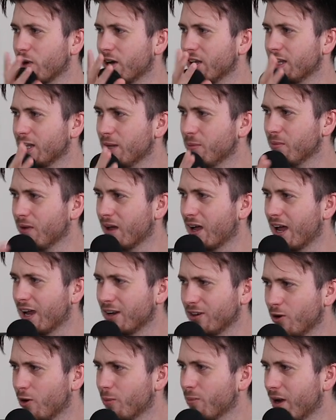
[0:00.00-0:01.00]
a prelim
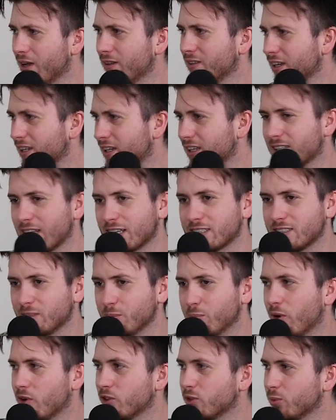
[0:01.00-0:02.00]
and not made, like, that's
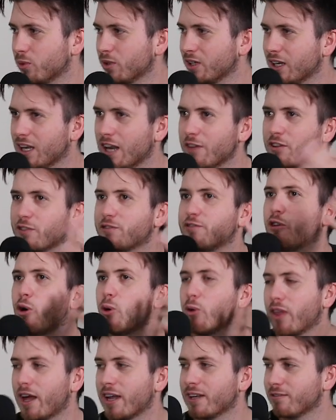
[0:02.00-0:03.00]
impossible. You never
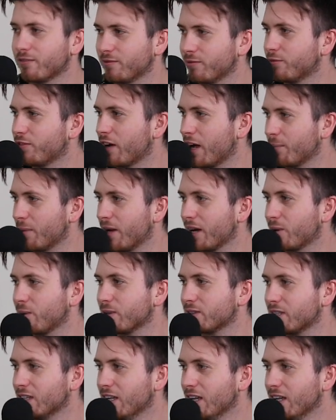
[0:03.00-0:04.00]
fall that far
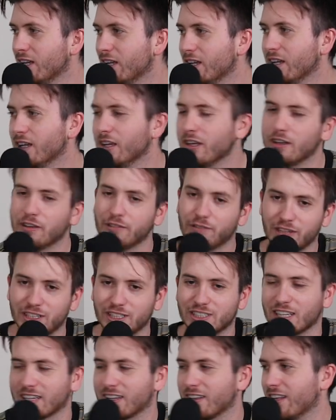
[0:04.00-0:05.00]
backwards. Yep.
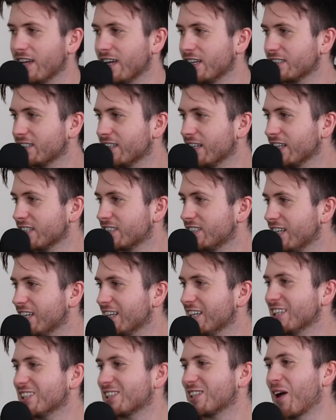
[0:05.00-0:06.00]
Finish second last the next
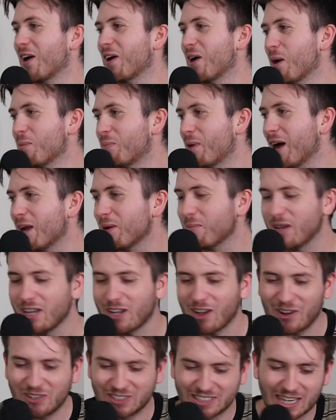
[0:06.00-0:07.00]
year. Yeah, so absolutely. A part of me
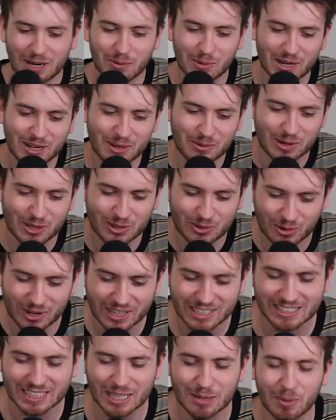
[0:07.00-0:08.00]
goes, yeah, we're, we're
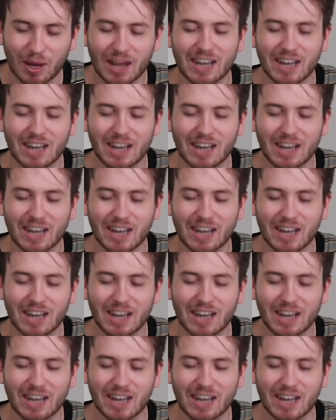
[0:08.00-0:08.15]
three and zip.